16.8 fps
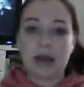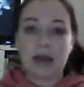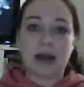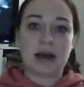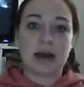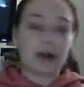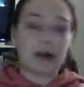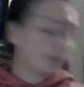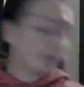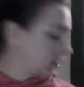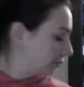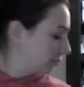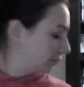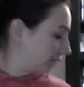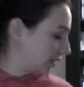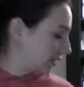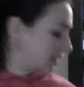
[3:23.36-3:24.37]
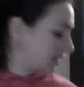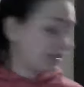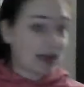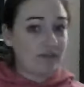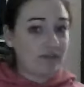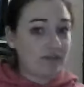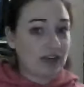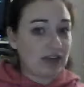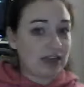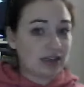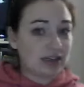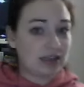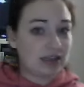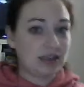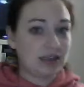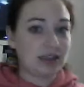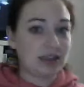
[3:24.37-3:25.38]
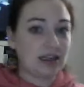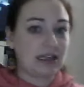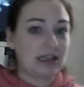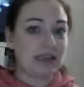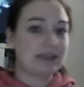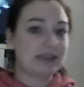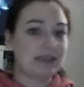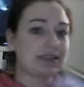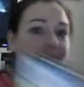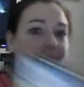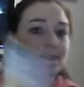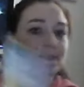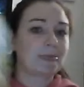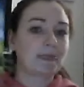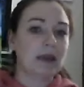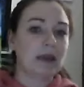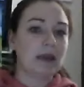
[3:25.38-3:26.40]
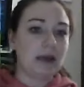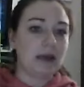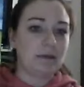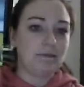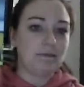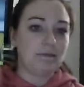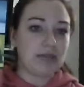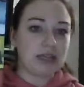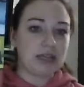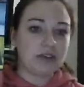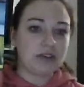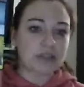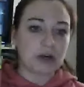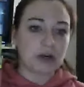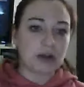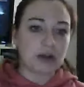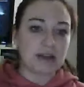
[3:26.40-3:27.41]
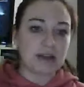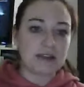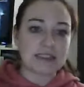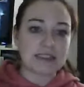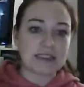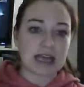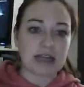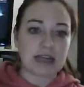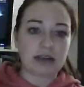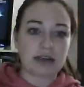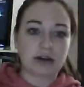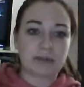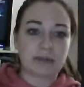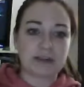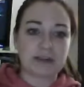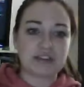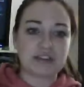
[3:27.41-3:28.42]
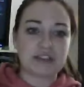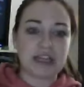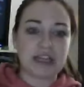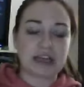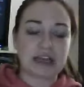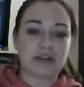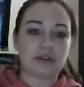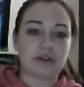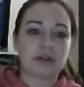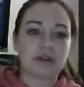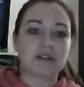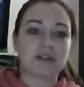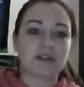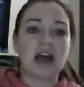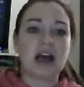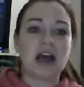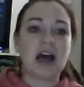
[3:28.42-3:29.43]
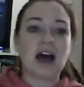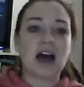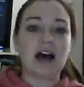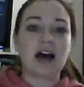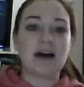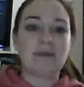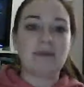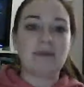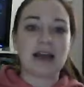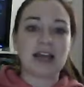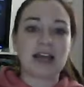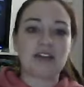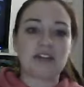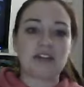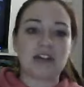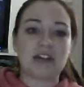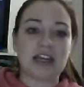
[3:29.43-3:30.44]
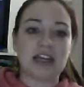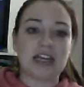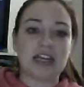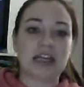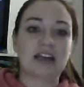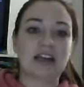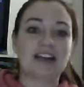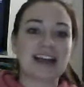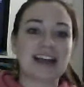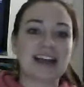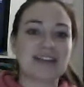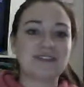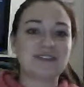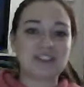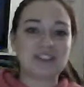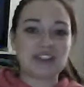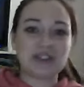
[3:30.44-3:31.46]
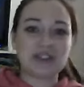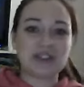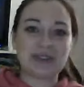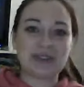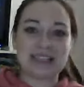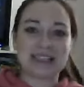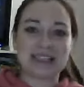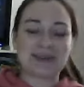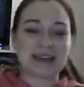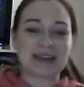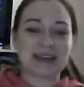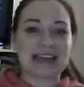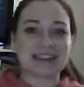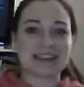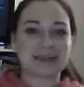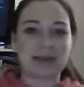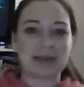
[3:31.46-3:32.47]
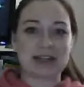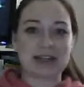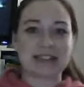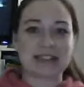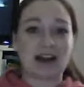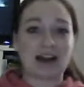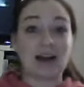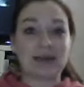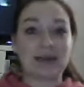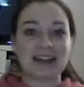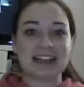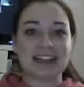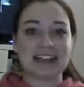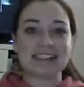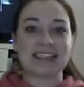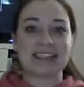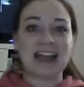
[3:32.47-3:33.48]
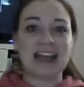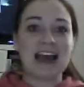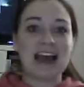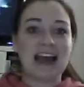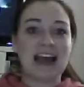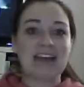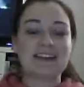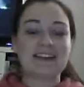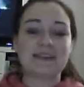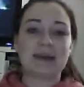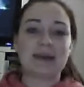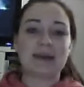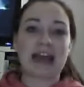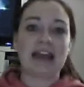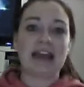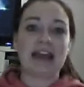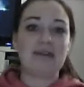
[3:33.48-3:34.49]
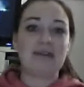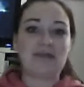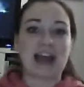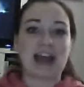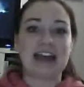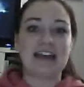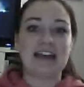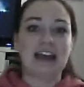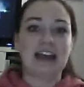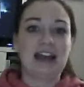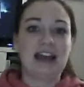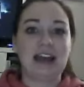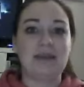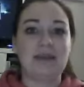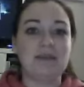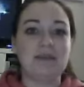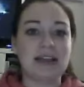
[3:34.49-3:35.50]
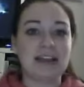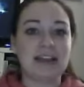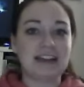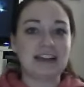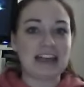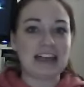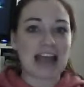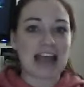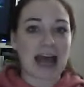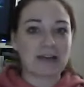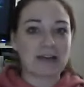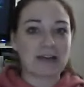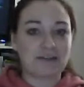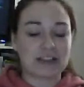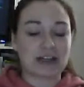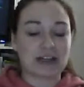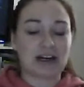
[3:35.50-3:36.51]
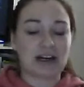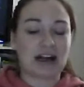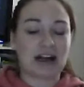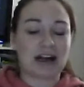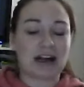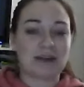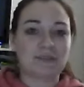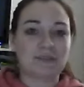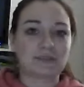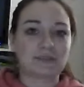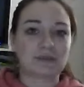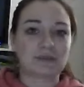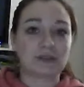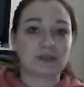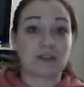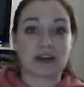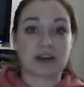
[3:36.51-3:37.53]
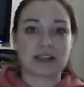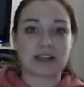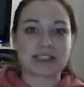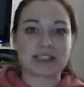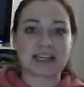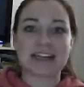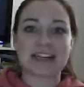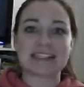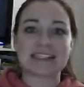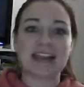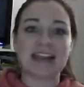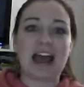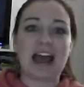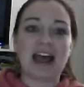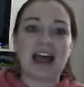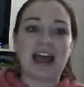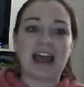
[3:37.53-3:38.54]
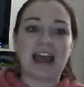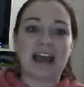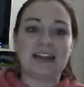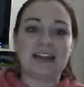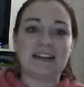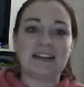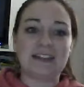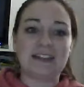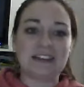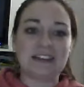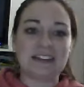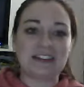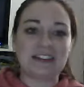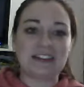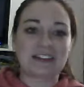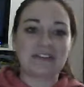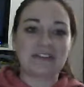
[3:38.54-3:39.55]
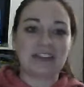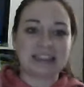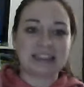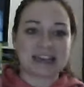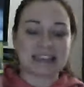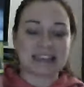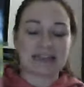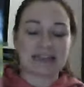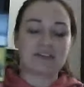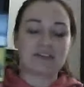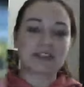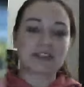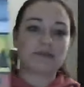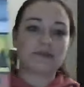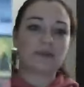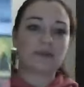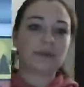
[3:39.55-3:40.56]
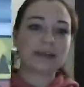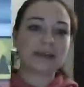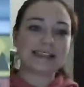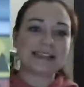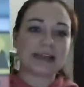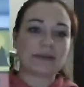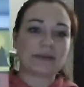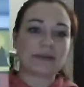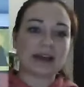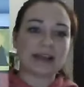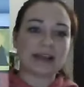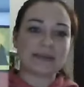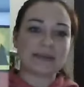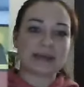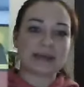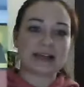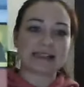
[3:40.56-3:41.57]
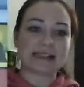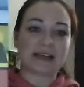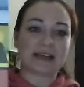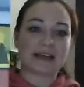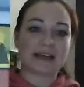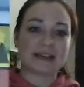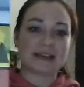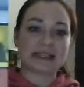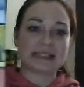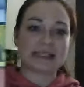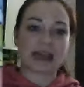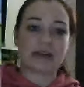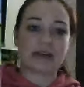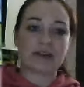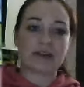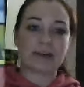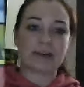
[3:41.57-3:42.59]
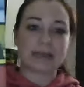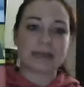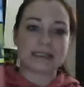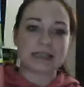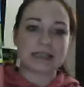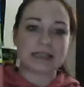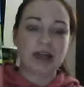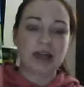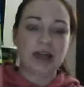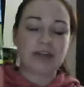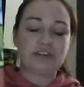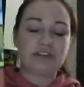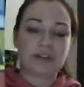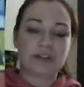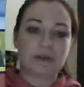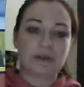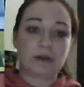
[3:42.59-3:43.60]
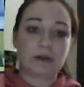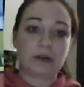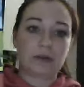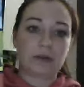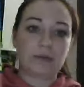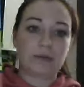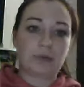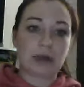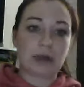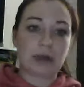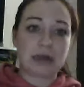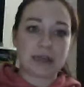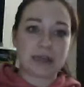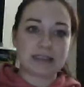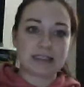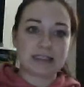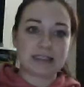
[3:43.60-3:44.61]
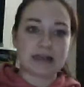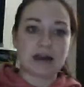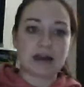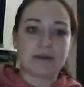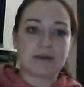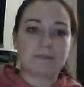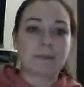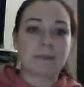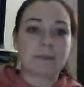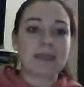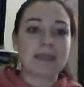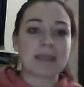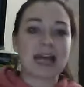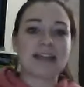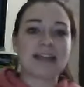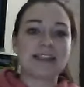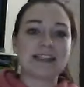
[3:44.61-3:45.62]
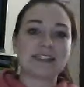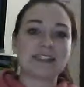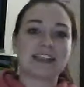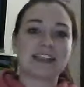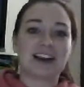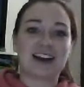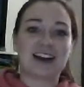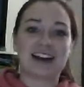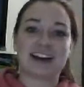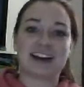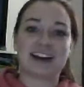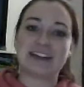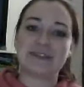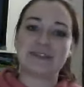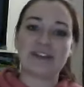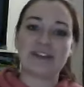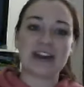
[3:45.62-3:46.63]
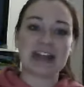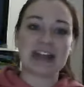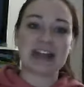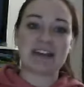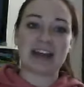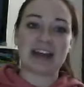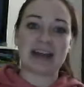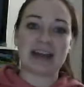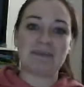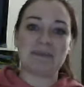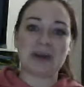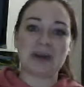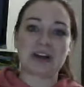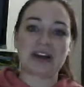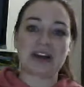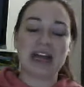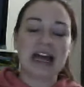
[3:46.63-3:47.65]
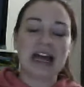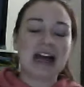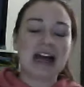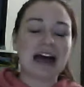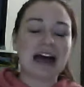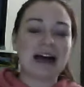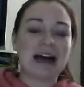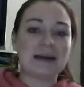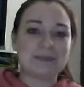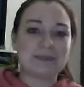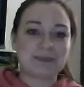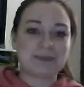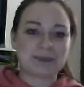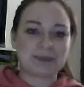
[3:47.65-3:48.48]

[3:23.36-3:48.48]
Um, number seven is Me and Earl and the Dying Girl by Jesse Andrews. Um, I actually have two Teens with Cancer books on my list, and this one I read immediately after um, Fault in Our Stars, and this is fantastic. First, the reason I read it is because I thought this cover was just brilliant, um, and it's a very great book. Um,